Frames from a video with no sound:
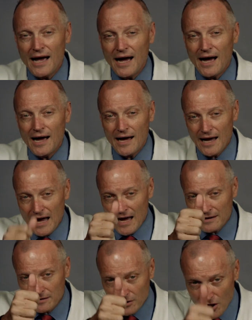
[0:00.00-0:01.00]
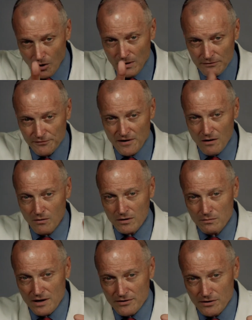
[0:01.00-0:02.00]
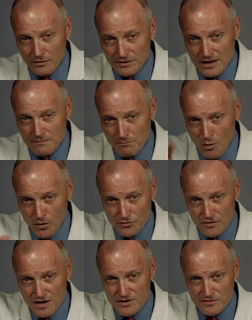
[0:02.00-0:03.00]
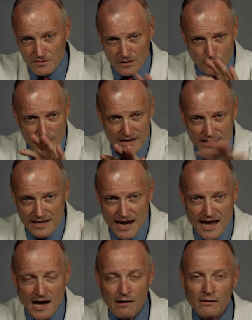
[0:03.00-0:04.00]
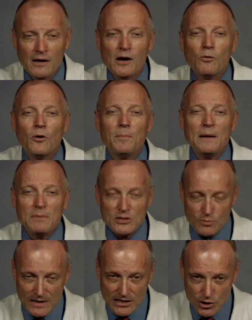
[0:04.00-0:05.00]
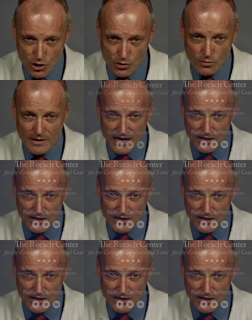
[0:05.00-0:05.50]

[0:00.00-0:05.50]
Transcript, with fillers: Uh, and going forward, whether you'll need more drugs, when and how, will be between you